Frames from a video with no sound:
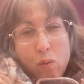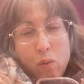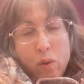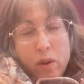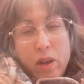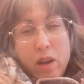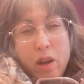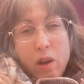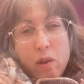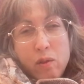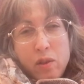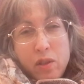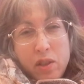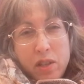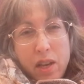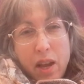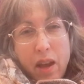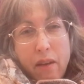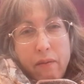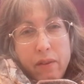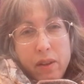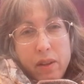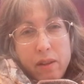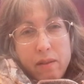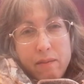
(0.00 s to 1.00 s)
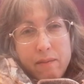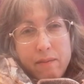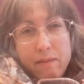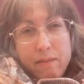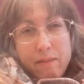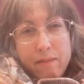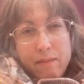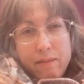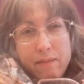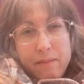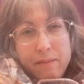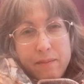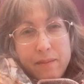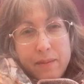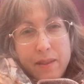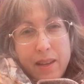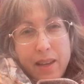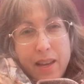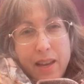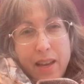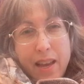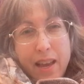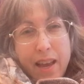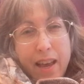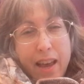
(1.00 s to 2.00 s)
Windows 7,
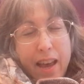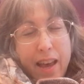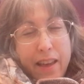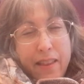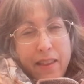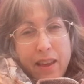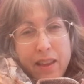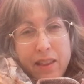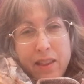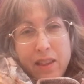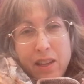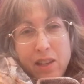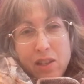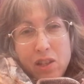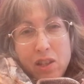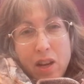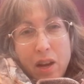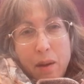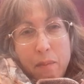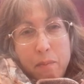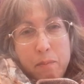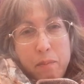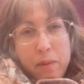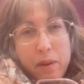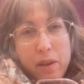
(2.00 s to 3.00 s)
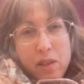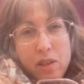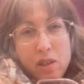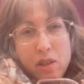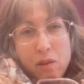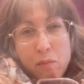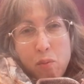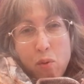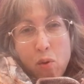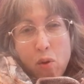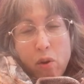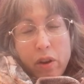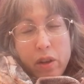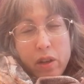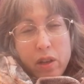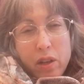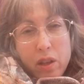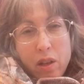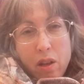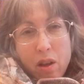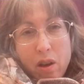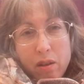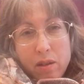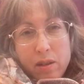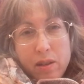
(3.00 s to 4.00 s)
and that thing stopped being supported
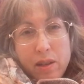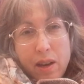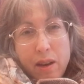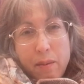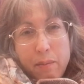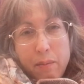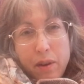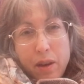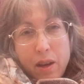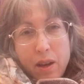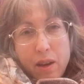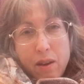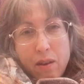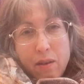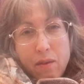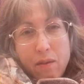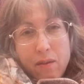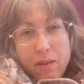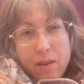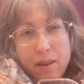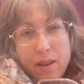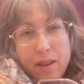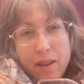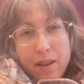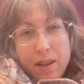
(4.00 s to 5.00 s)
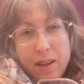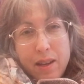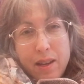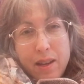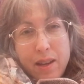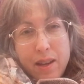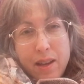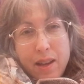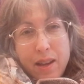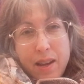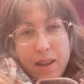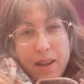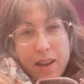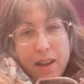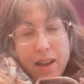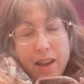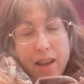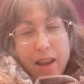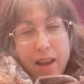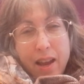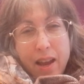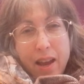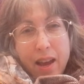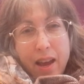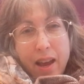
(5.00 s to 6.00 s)
a long time ago.
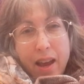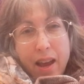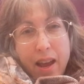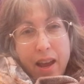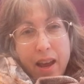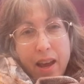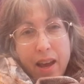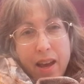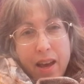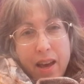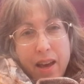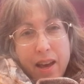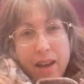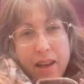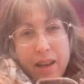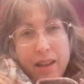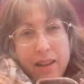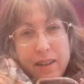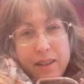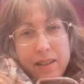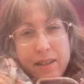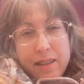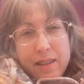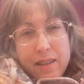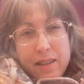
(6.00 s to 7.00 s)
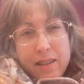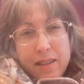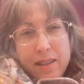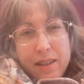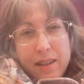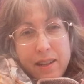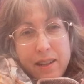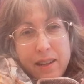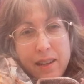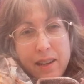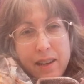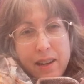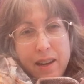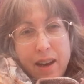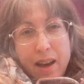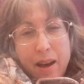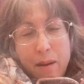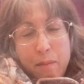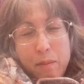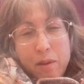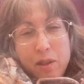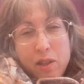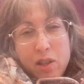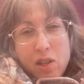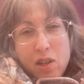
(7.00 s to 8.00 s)
And
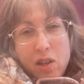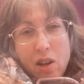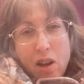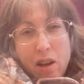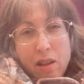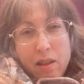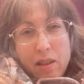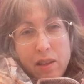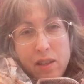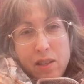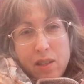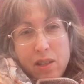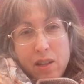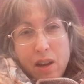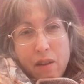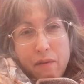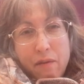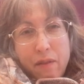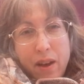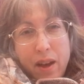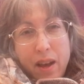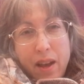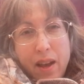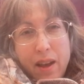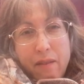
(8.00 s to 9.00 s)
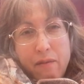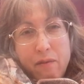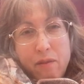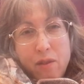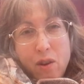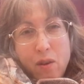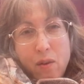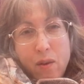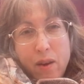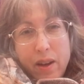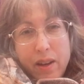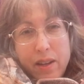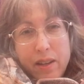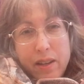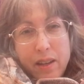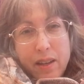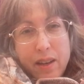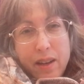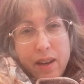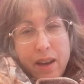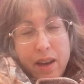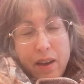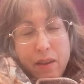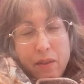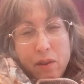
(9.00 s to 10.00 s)
I'm installing stuff. I have no
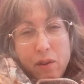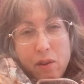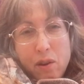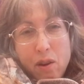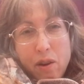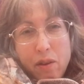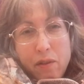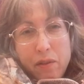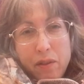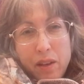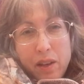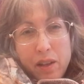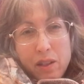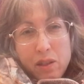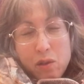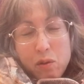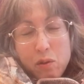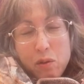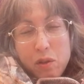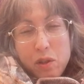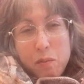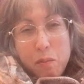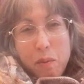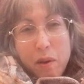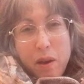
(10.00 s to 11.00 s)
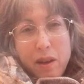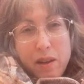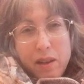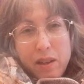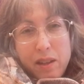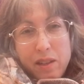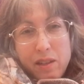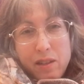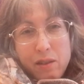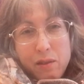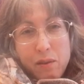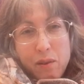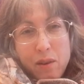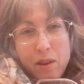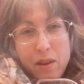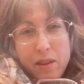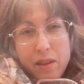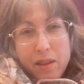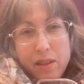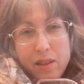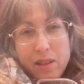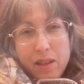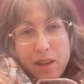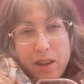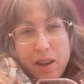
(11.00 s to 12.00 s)
idea how the darn thing's responding to all
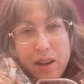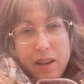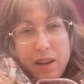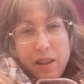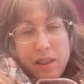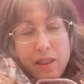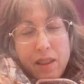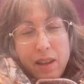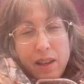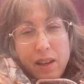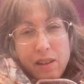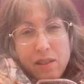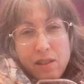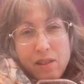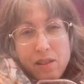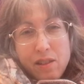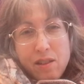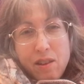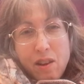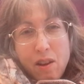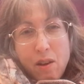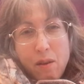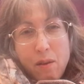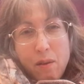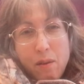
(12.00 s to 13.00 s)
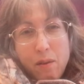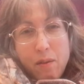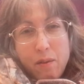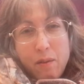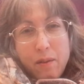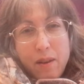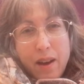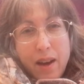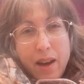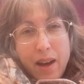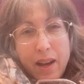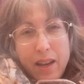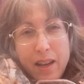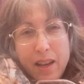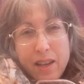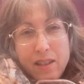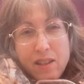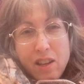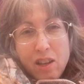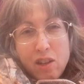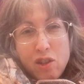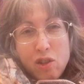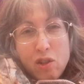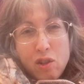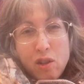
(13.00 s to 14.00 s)
this kind of thing, so I
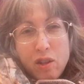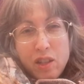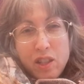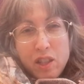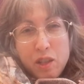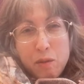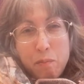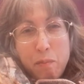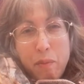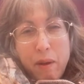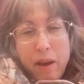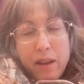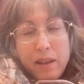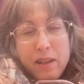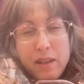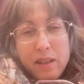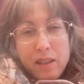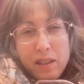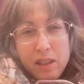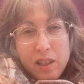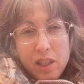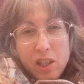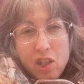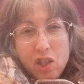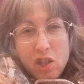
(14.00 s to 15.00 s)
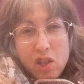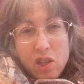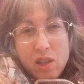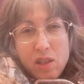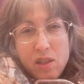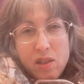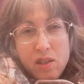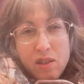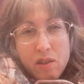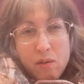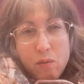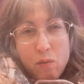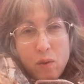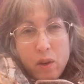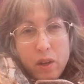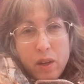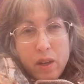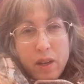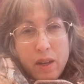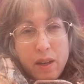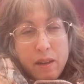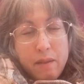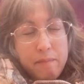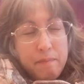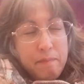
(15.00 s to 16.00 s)
guess I should expect glitches and
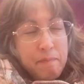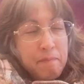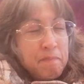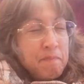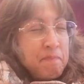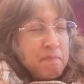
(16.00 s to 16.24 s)
whatnot.